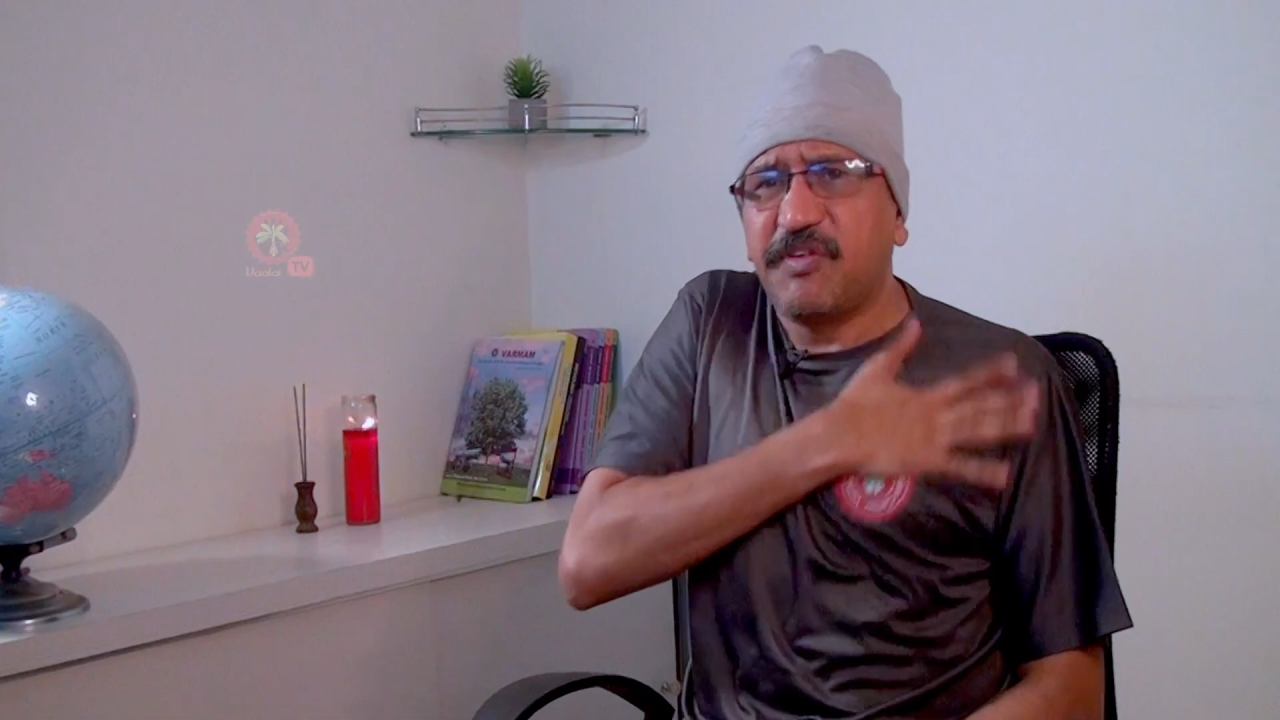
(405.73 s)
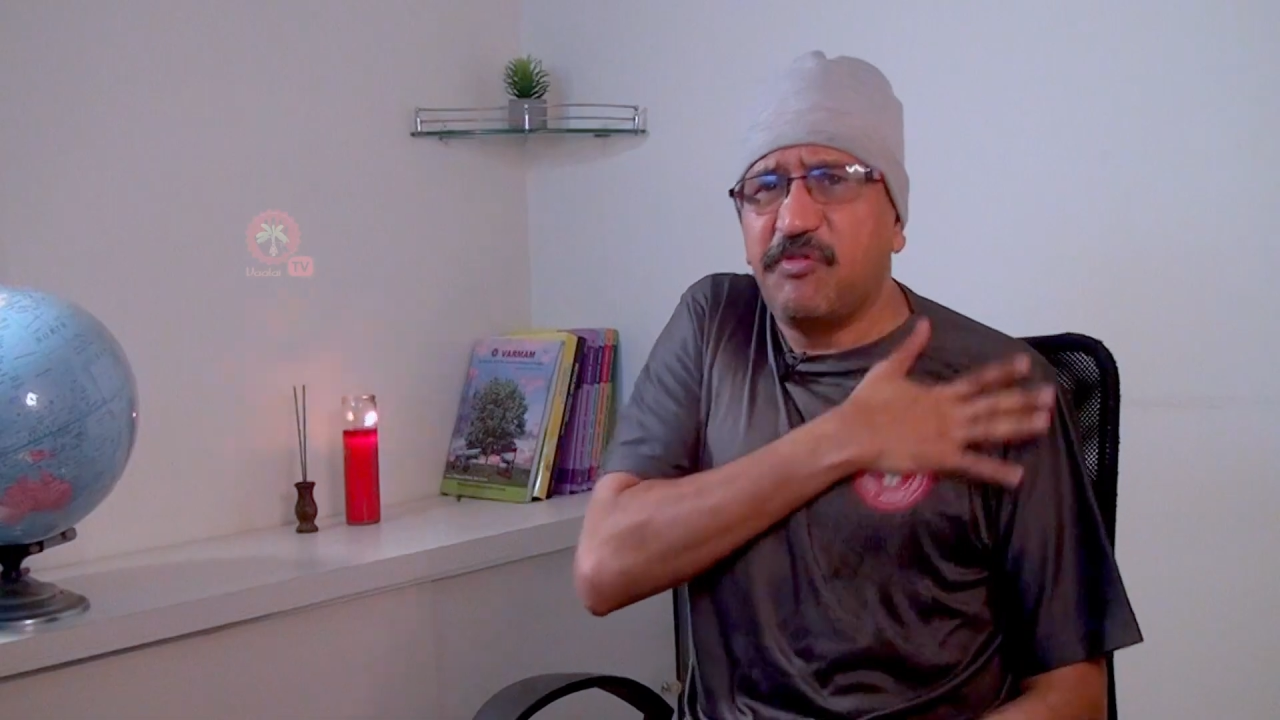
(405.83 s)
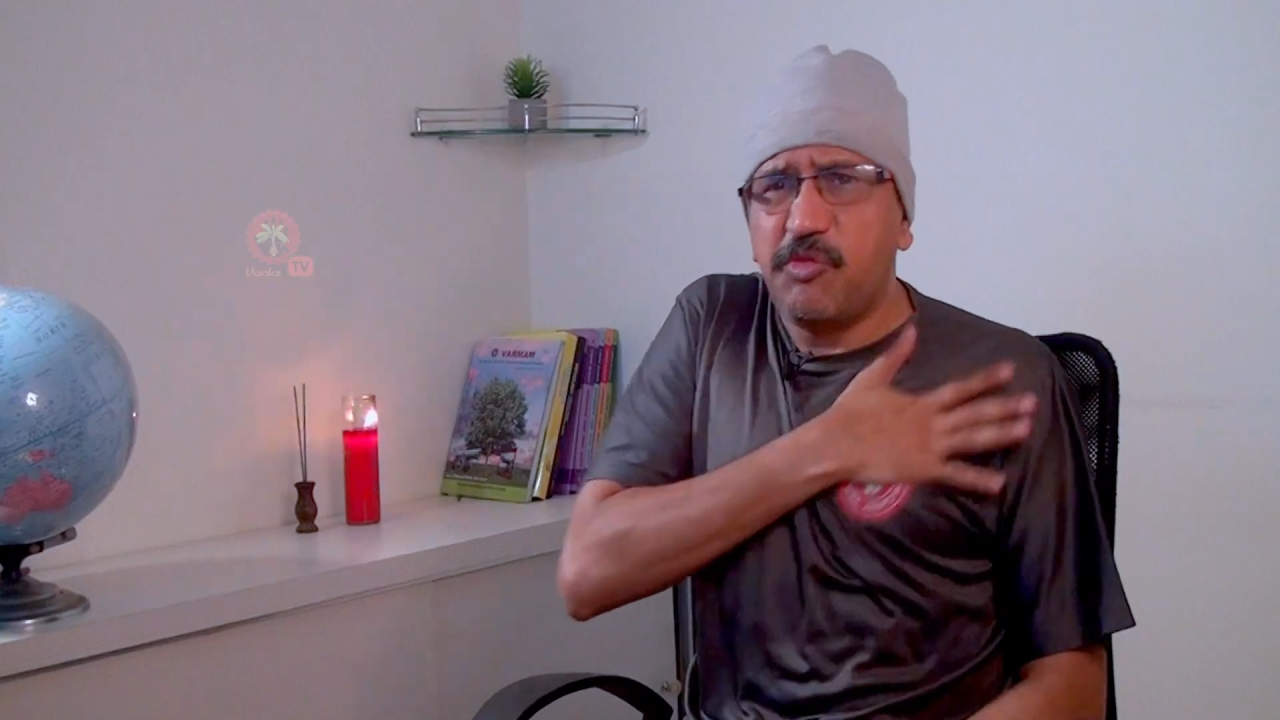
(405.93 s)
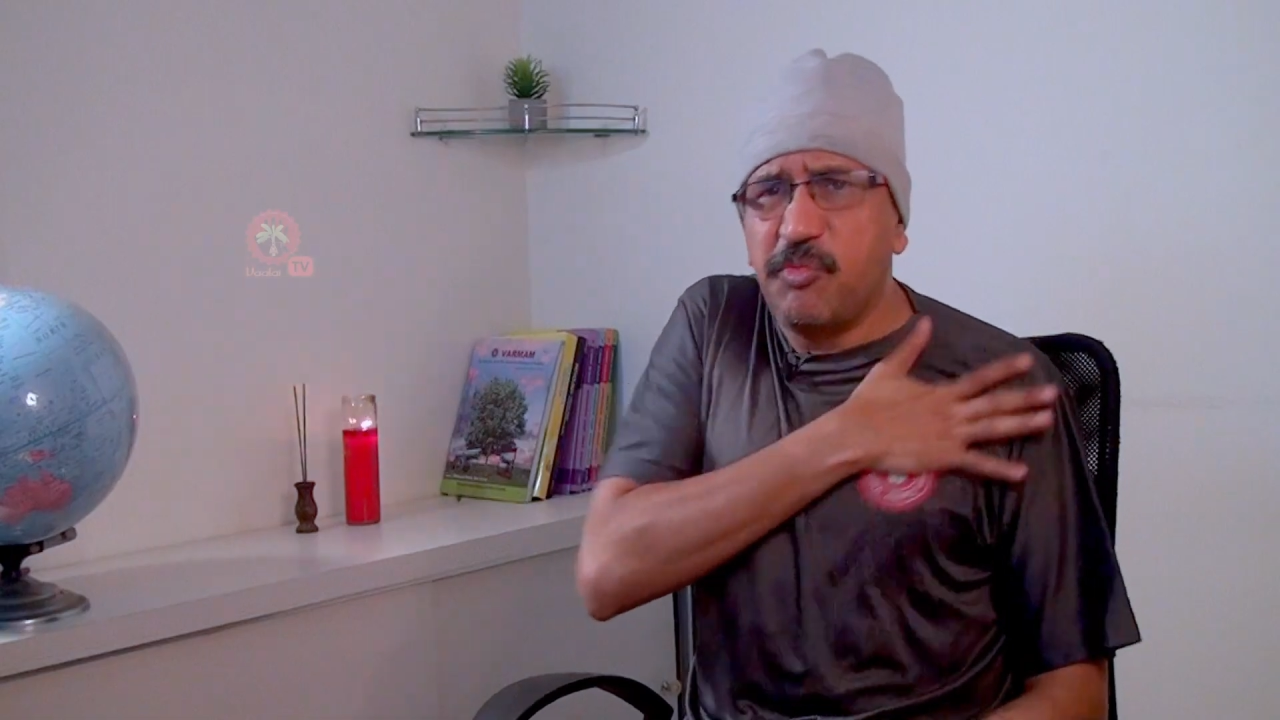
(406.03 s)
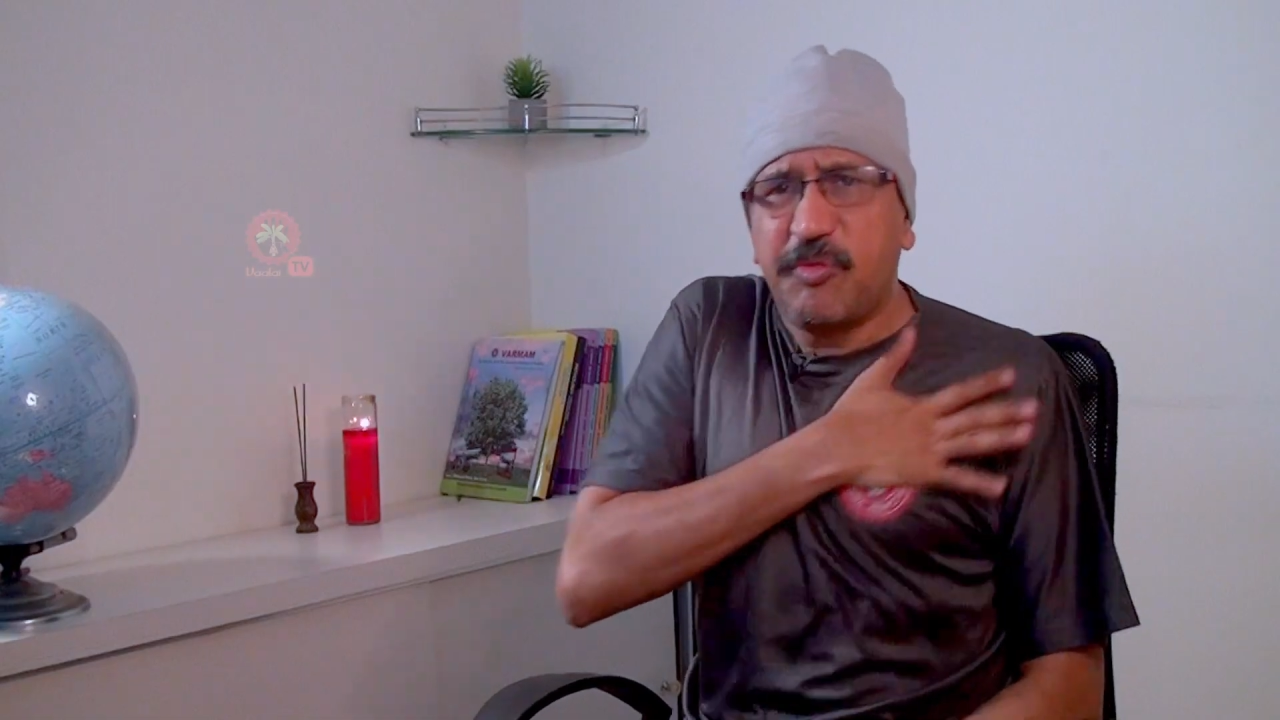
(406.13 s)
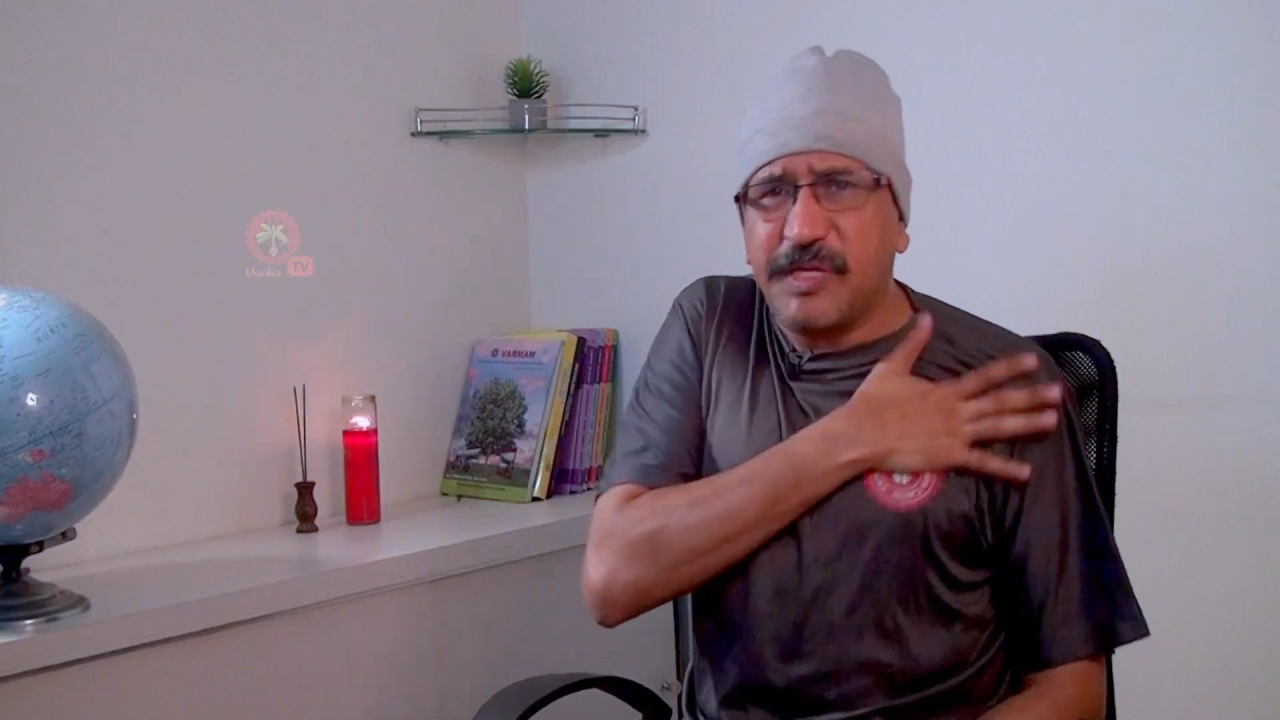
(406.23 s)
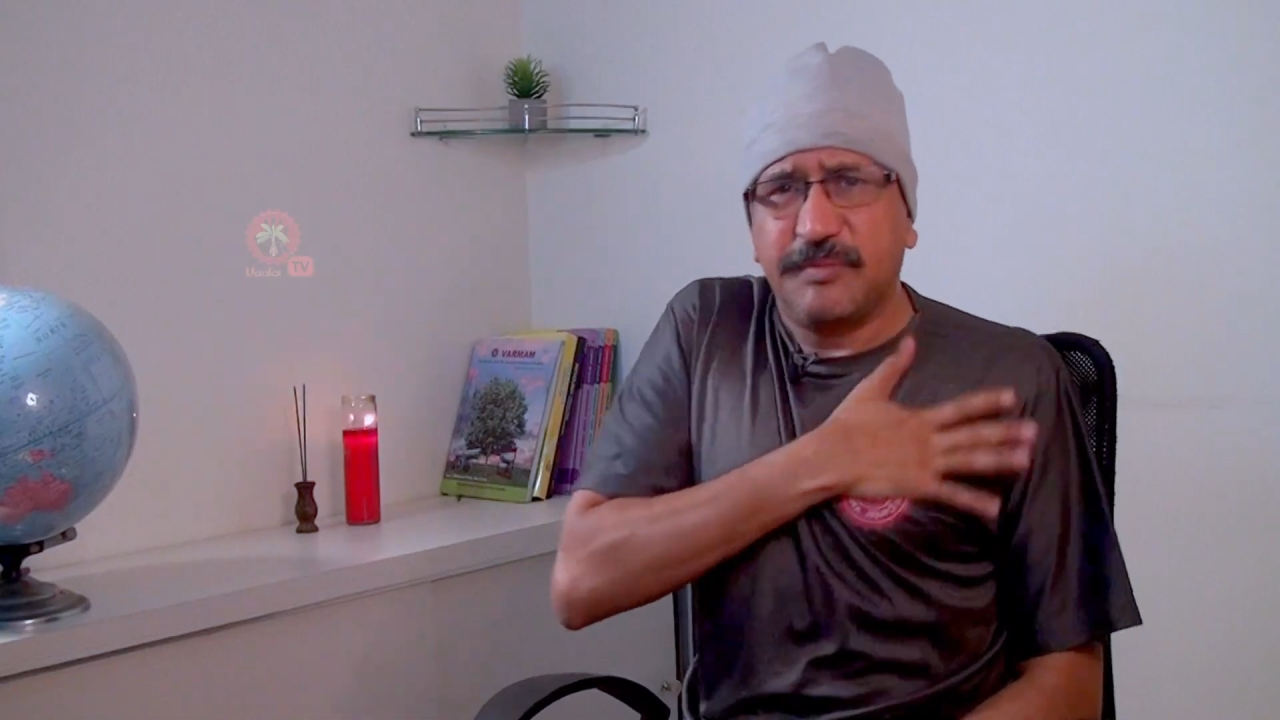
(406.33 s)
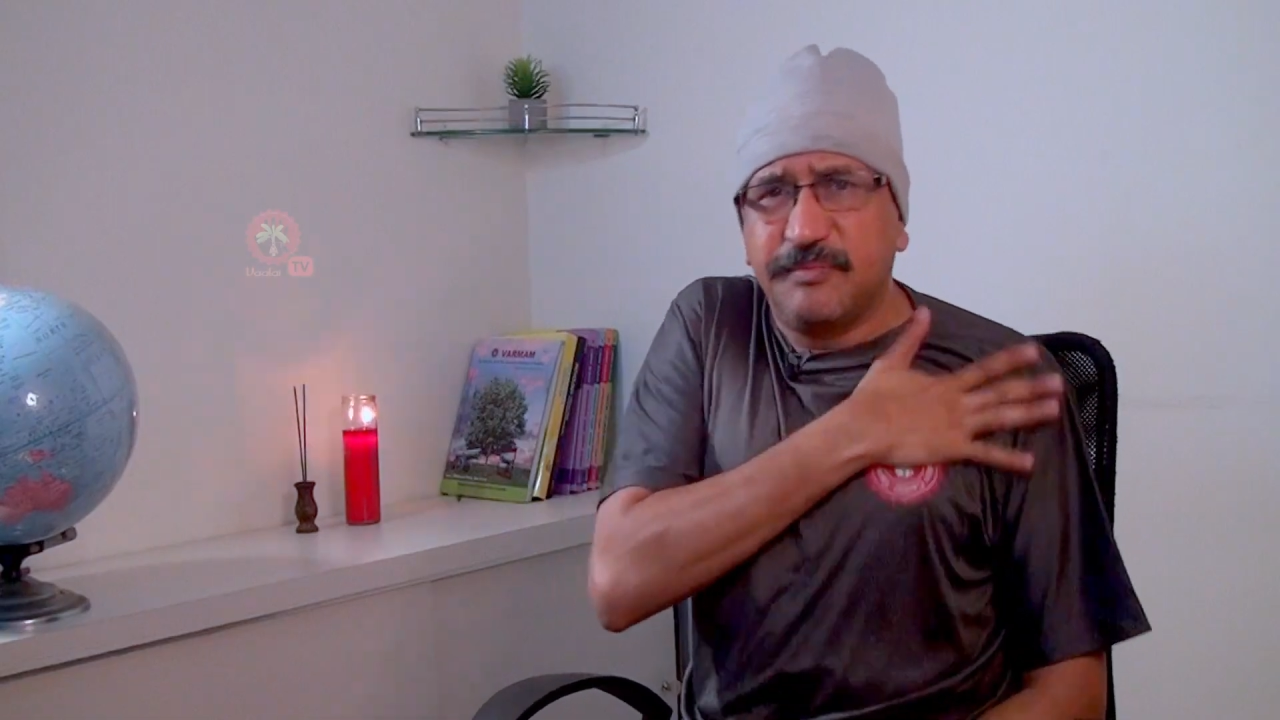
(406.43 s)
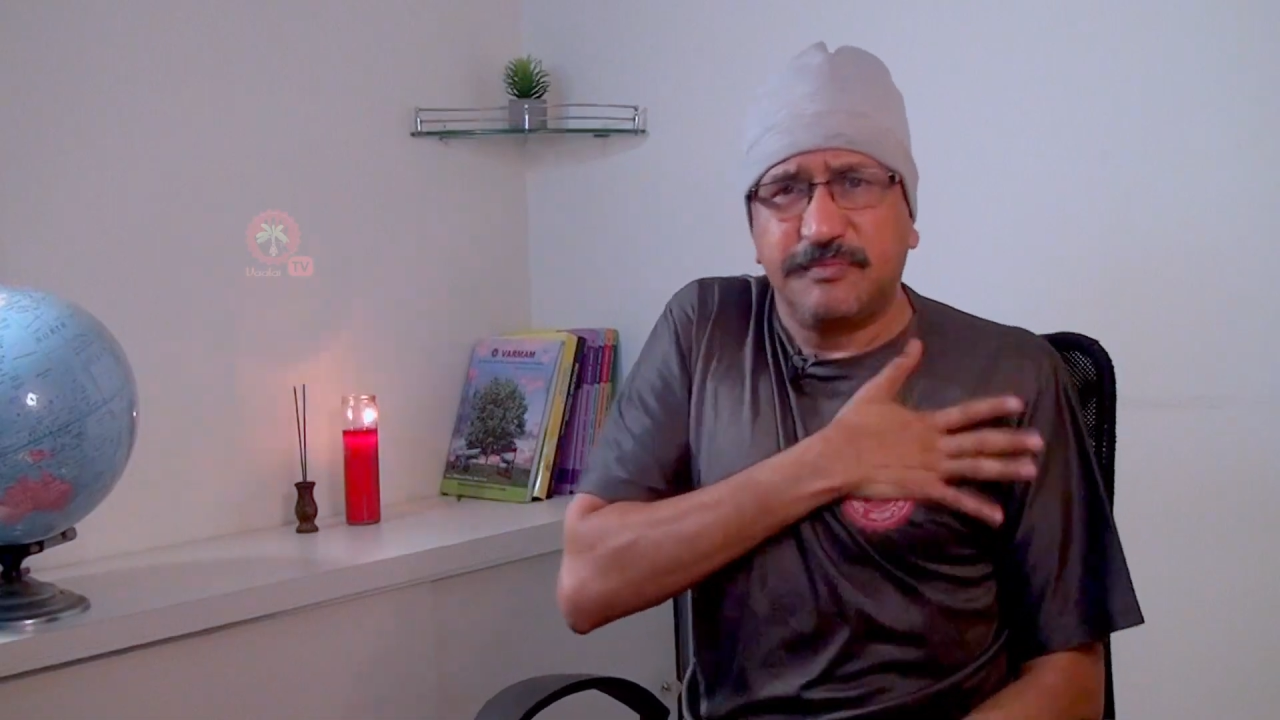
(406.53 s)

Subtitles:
and we'll move it